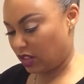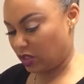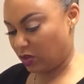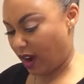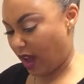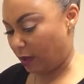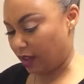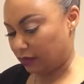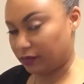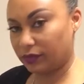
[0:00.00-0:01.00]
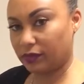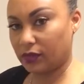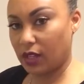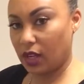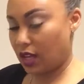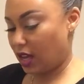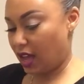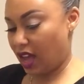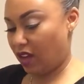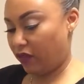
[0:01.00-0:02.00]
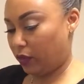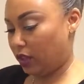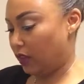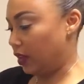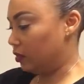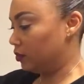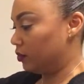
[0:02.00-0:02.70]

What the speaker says: Just grab it, a handful of it,